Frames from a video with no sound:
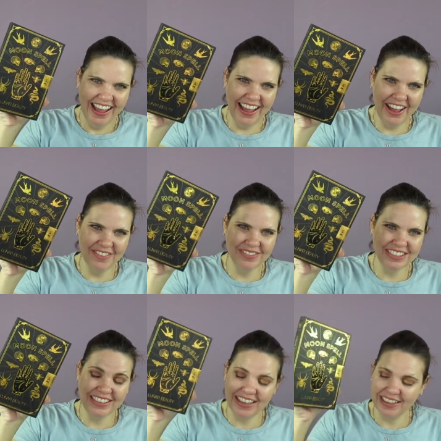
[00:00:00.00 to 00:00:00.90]
Um,
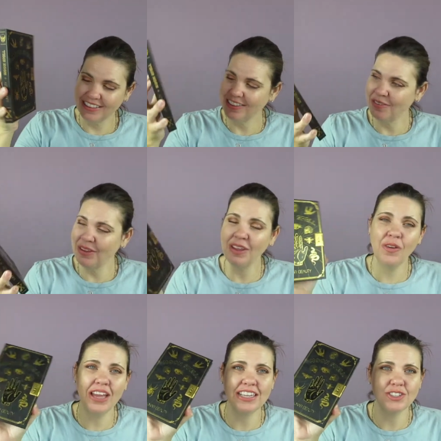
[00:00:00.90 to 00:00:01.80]
so yeah, so let me go
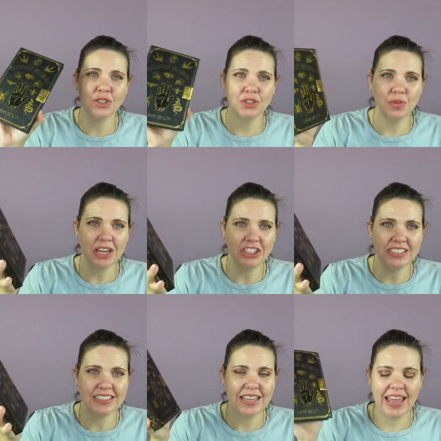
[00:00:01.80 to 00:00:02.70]
ahead and insert swatches,